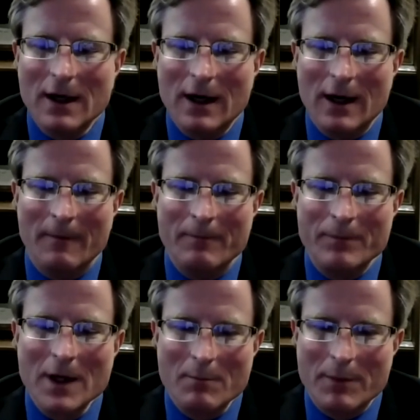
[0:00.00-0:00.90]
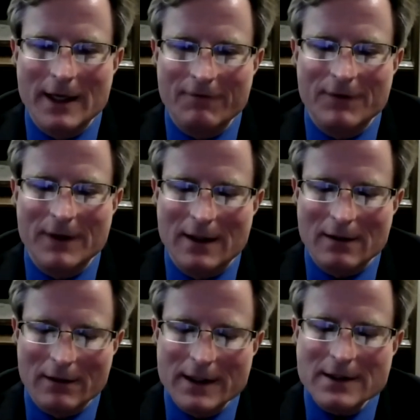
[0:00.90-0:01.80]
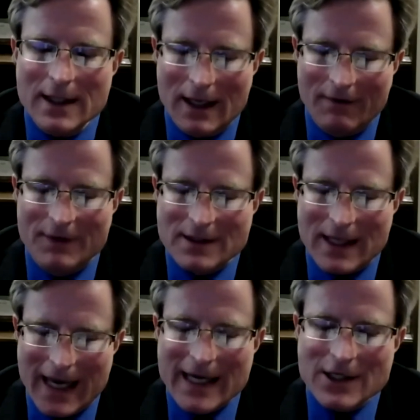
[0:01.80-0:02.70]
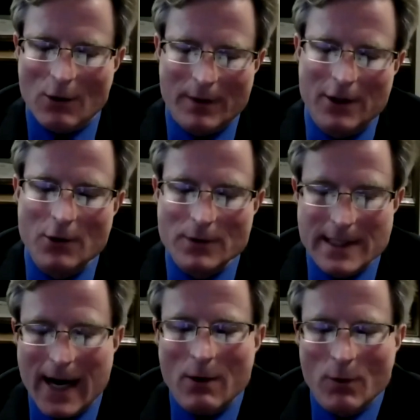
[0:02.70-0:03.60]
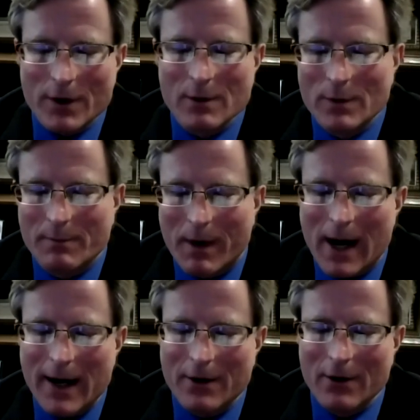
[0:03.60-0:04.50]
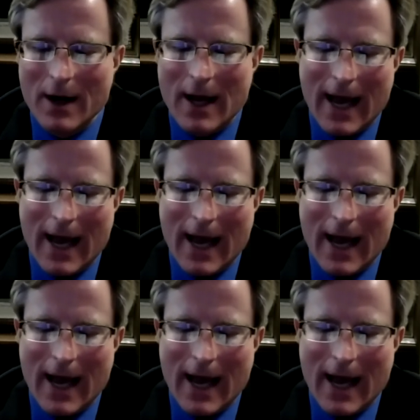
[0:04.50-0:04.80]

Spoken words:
But if this agent who's now working with the buyer